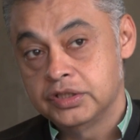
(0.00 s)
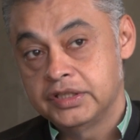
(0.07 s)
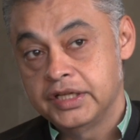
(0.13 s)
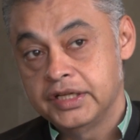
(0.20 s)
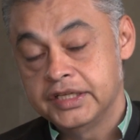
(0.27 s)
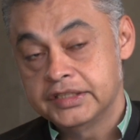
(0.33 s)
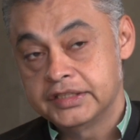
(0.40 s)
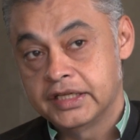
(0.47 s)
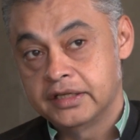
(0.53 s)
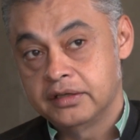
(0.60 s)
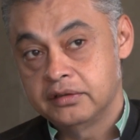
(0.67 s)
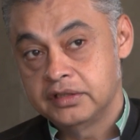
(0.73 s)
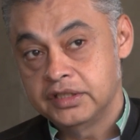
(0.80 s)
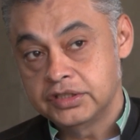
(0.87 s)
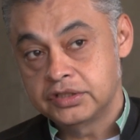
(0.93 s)
the thing is that
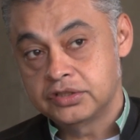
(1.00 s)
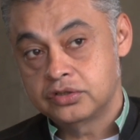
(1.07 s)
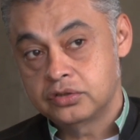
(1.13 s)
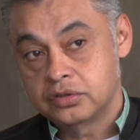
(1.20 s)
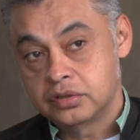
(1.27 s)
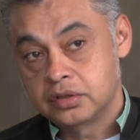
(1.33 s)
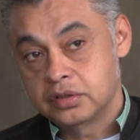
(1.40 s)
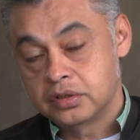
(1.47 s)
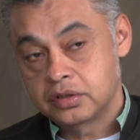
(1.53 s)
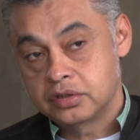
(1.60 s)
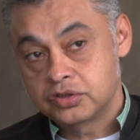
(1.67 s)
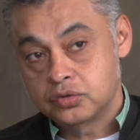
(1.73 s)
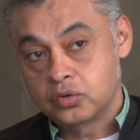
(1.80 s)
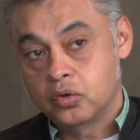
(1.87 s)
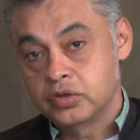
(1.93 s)
this
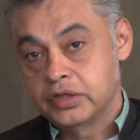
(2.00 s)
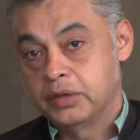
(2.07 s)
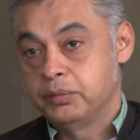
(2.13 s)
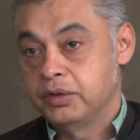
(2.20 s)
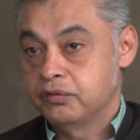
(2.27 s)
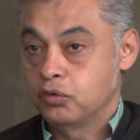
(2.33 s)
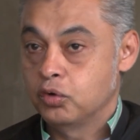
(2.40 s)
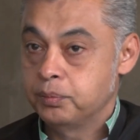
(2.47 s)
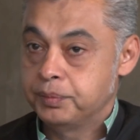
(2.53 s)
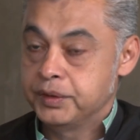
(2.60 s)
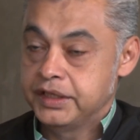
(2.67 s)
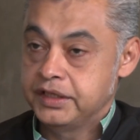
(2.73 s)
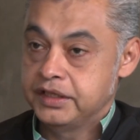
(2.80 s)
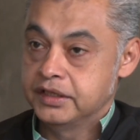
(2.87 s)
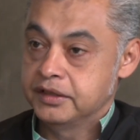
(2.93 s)
store that we have
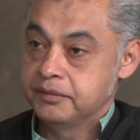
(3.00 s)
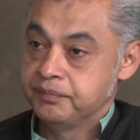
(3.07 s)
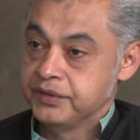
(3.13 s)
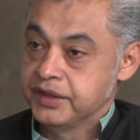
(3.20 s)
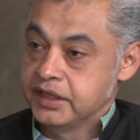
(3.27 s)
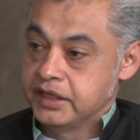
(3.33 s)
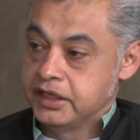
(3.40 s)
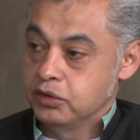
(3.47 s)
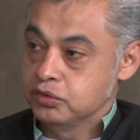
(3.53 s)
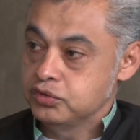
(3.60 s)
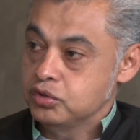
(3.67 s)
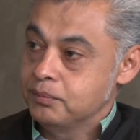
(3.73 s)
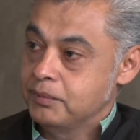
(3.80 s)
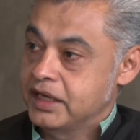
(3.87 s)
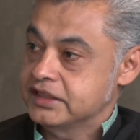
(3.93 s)
opened here, it
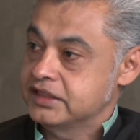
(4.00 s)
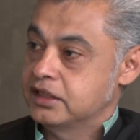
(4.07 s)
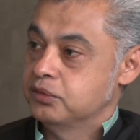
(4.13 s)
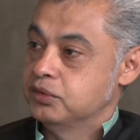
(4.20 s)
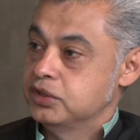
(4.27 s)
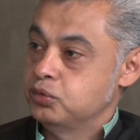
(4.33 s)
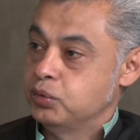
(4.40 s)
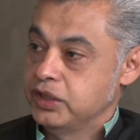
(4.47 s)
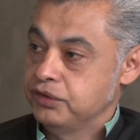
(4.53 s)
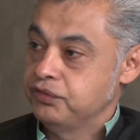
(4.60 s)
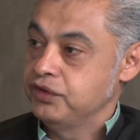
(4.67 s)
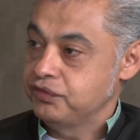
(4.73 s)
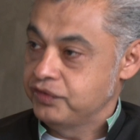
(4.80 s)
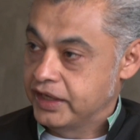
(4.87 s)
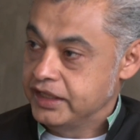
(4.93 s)
also marks our
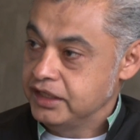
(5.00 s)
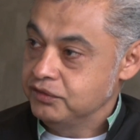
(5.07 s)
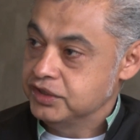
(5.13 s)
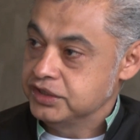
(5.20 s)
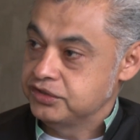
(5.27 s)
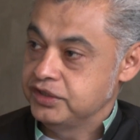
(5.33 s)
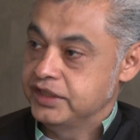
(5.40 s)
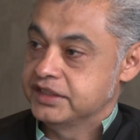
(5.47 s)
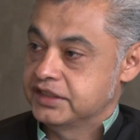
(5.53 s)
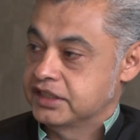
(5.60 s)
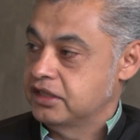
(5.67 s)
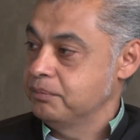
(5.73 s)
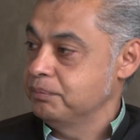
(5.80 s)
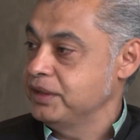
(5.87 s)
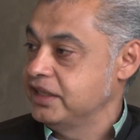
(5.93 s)
25th anniversary as a
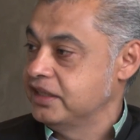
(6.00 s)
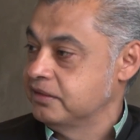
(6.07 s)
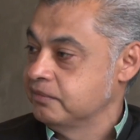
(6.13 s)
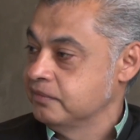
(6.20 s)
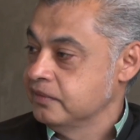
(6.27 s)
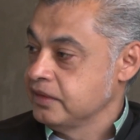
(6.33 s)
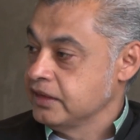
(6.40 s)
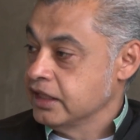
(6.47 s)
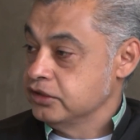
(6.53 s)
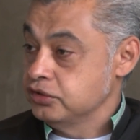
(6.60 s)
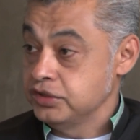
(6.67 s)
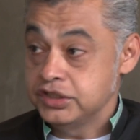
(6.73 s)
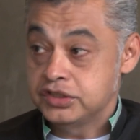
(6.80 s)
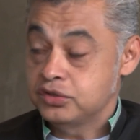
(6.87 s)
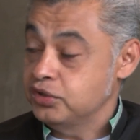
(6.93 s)
company.
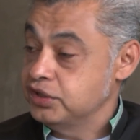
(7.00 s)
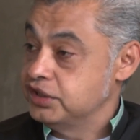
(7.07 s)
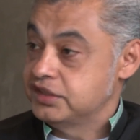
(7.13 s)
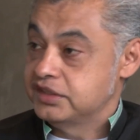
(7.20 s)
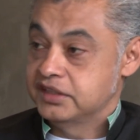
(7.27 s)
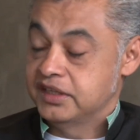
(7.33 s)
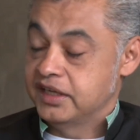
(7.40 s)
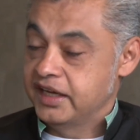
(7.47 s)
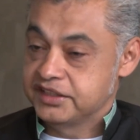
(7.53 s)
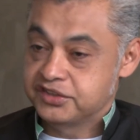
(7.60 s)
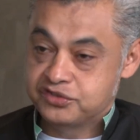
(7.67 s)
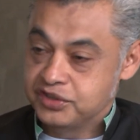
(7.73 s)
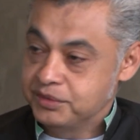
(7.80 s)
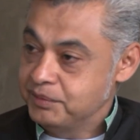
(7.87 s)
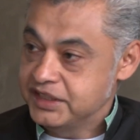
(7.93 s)
So this store is
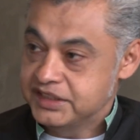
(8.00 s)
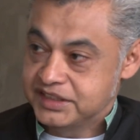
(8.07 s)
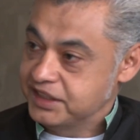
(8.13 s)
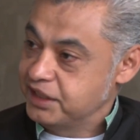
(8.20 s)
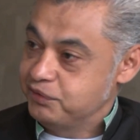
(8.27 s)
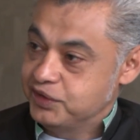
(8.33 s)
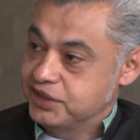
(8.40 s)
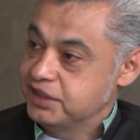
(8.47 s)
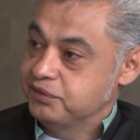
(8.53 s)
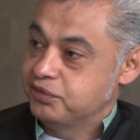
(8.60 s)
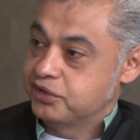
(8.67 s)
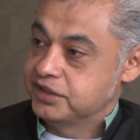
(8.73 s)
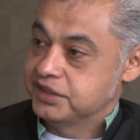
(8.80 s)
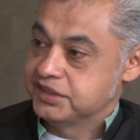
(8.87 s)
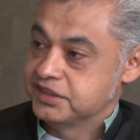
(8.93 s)
extremely significant
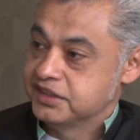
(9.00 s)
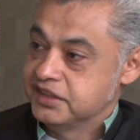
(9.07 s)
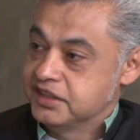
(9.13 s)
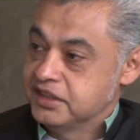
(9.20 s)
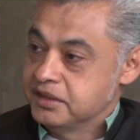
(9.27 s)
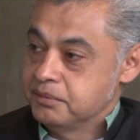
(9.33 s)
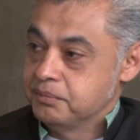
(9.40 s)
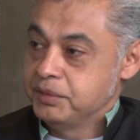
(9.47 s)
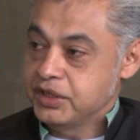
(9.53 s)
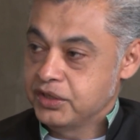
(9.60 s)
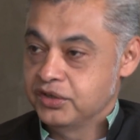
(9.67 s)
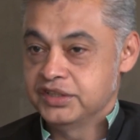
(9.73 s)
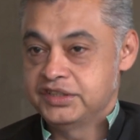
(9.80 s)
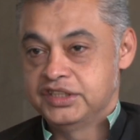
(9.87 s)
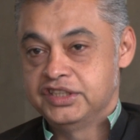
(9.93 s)
for us
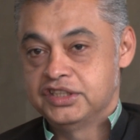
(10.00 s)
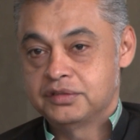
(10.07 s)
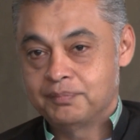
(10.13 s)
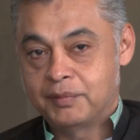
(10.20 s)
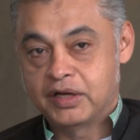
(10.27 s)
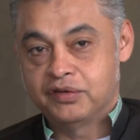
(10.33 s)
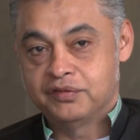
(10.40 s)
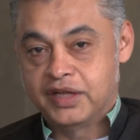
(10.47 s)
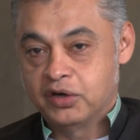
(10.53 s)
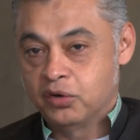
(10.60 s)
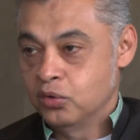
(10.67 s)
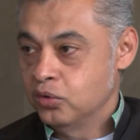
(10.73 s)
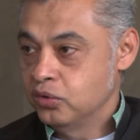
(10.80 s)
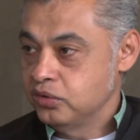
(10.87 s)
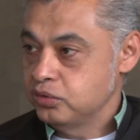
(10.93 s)
because it is part of that
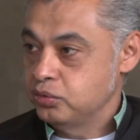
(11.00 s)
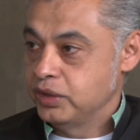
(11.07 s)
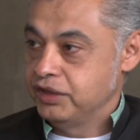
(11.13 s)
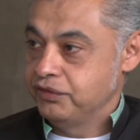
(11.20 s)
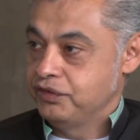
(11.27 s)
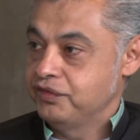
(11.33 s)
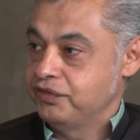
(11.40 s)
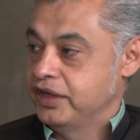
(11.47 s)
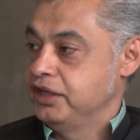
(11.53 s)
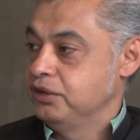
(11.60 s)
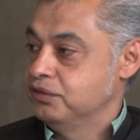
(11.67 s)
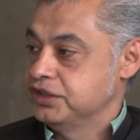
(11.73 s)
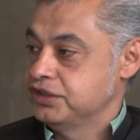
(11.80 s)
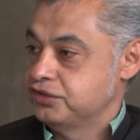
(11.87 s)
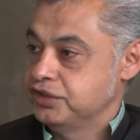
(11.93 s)
whole 25th
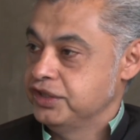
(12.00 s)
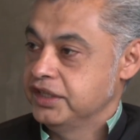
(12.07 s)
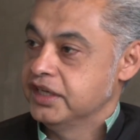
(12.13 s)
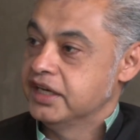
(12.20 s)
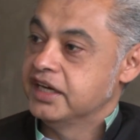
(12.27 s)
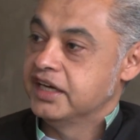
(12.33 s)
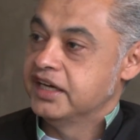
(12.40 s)
anniversary